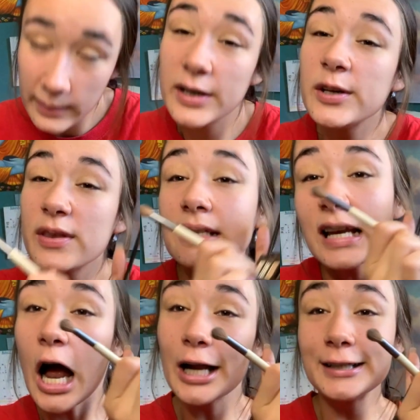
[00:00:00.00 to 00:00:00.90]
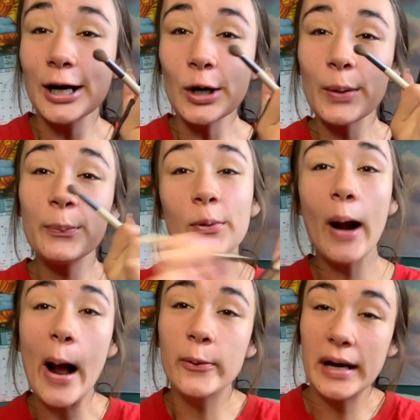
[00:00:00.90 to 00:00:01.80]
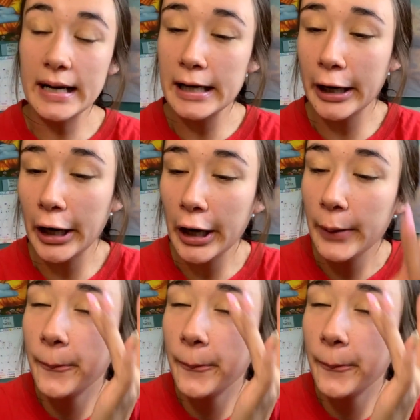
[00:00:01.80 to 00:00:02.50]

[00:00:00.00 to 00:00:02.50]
gonna do this dark brown right here,